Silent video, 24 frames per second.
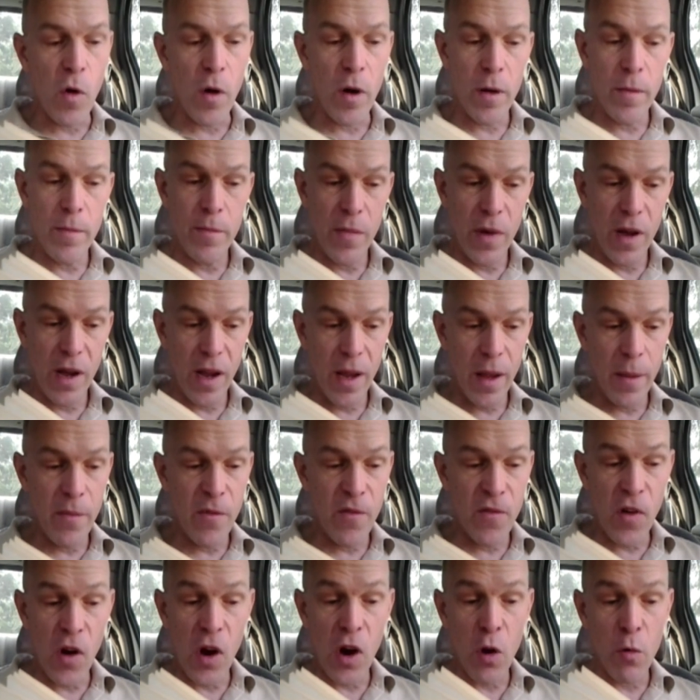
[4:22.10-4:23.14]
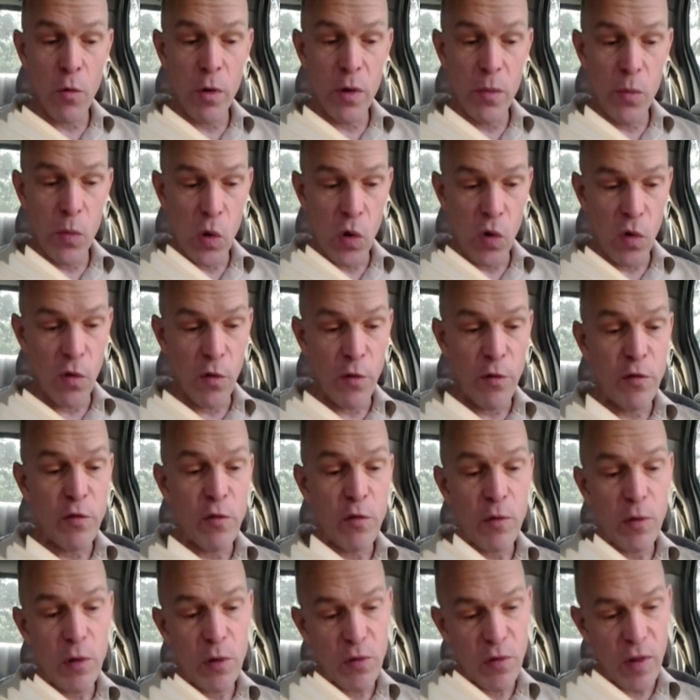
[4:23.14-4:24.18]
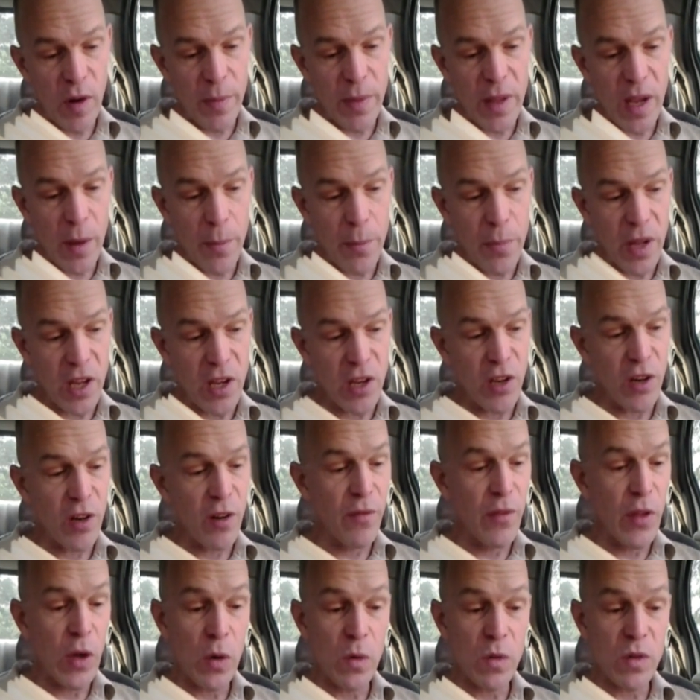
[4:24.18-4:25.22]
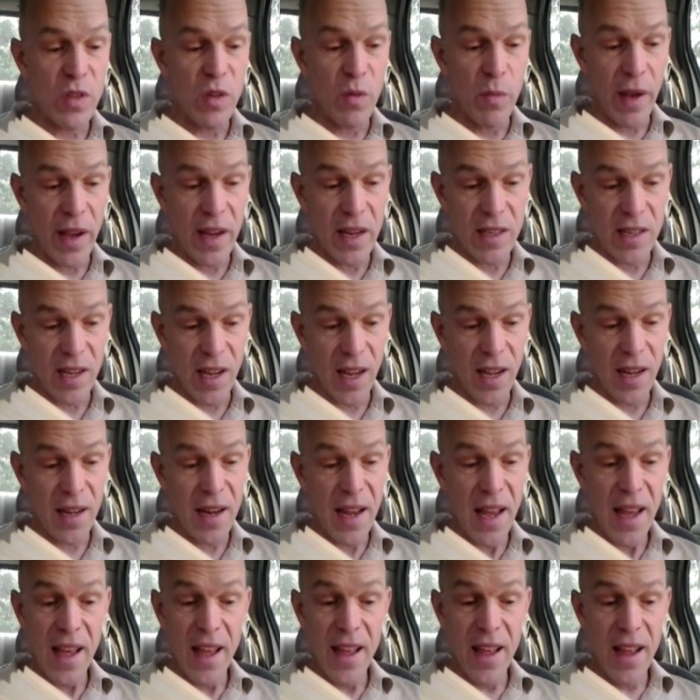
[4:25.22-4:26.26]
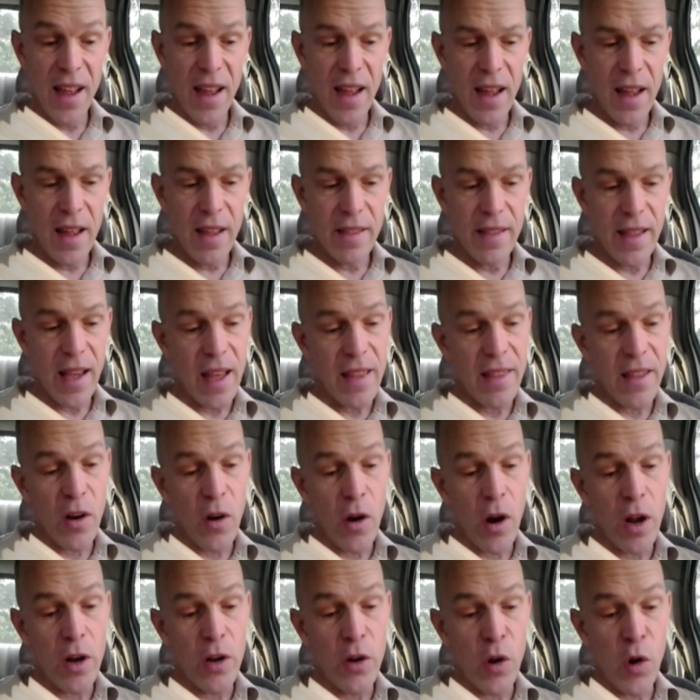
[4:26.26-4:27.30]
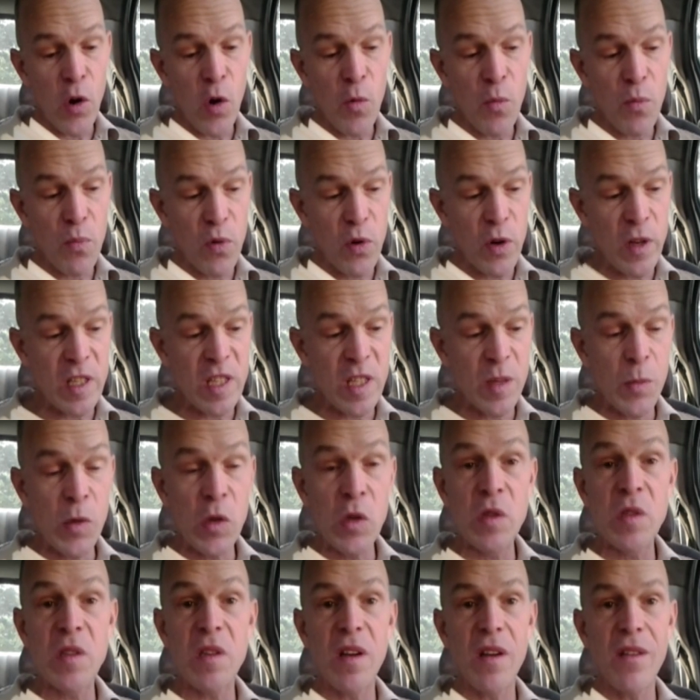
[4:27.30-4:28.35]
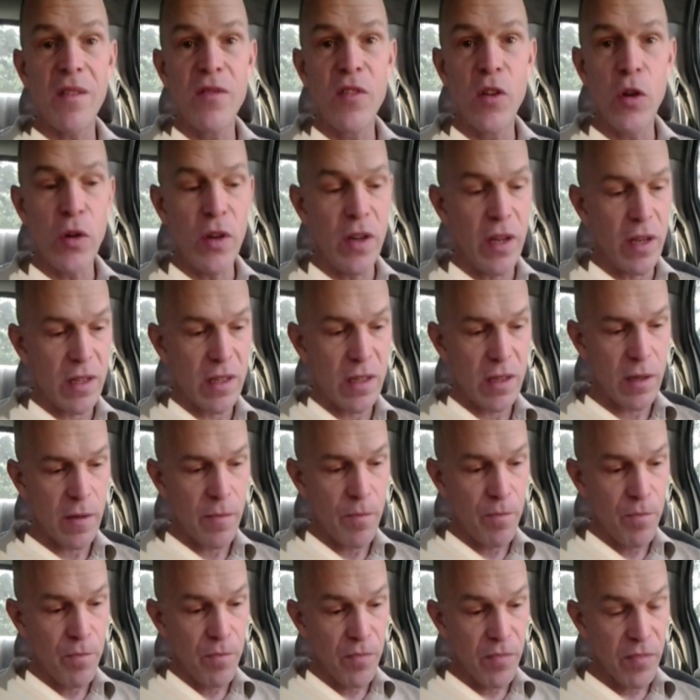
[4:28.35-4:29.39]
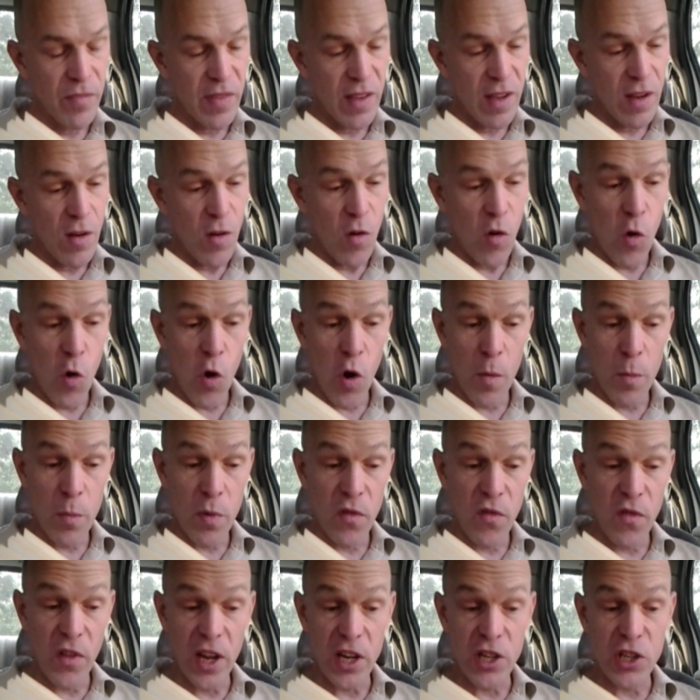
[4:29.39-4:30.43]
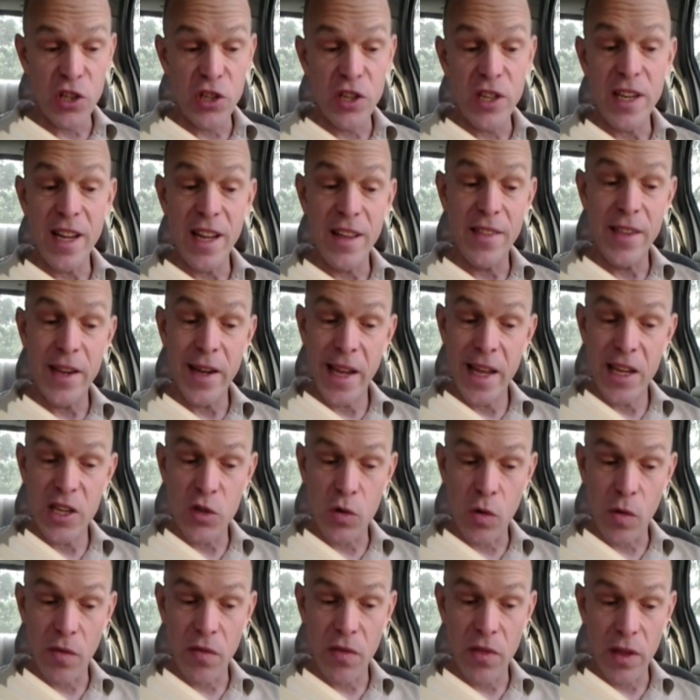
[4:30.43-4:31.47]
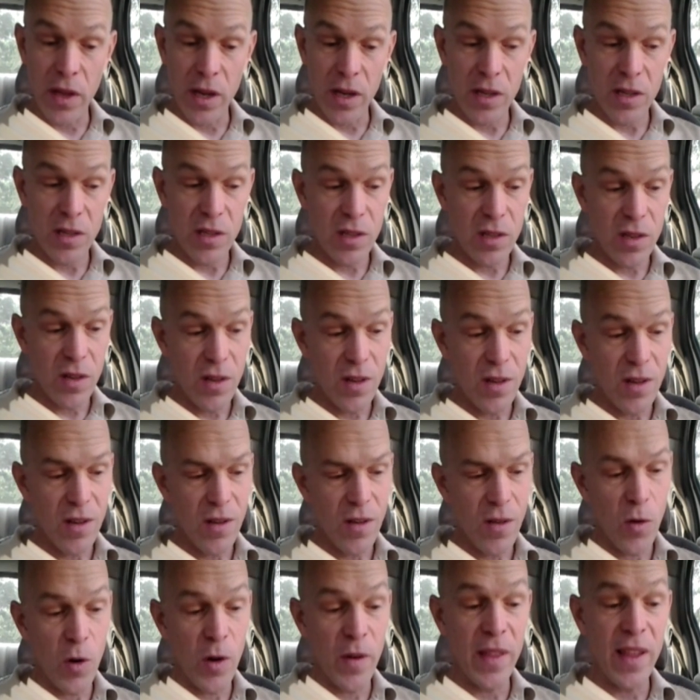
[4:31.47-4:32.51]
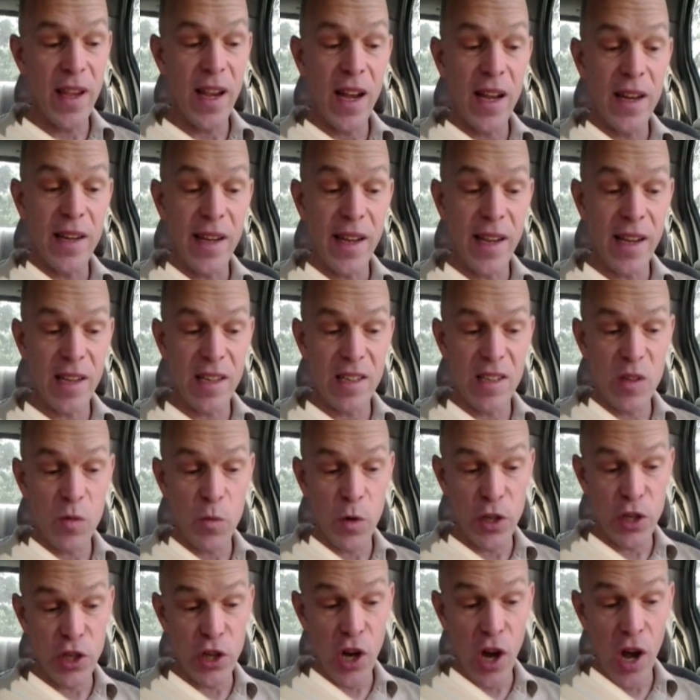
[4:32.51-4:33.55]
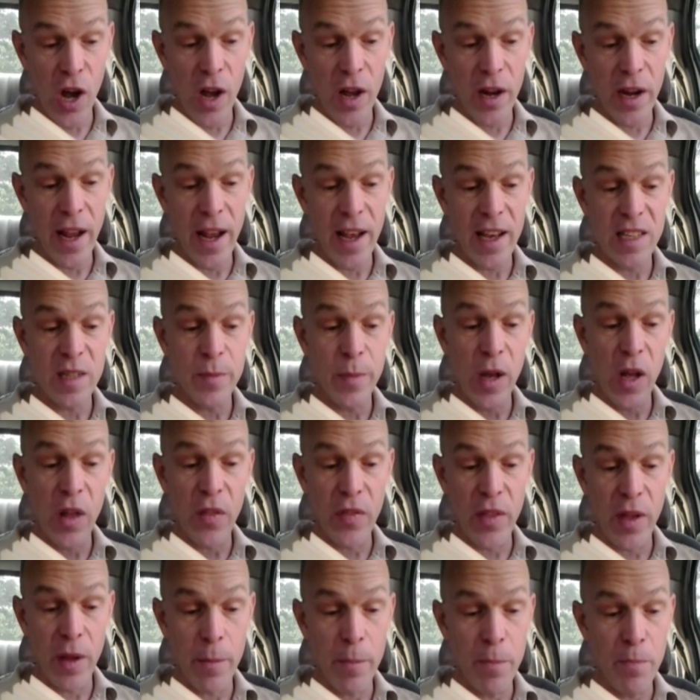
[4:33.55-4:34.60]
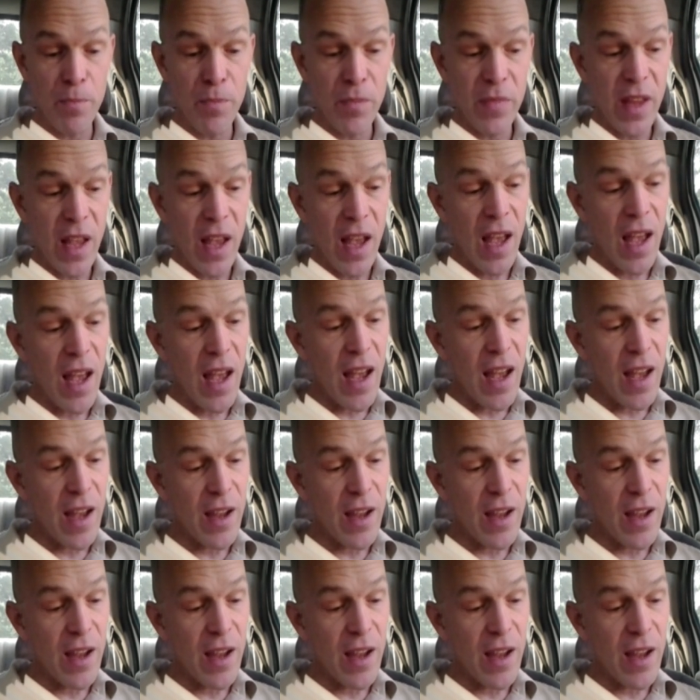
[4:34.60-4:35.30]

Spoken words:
Therefore, I am far removed from the opinion of those who maintain that there are no principles of goodness or perfection in the nature of things, or in the ideas which God has about them,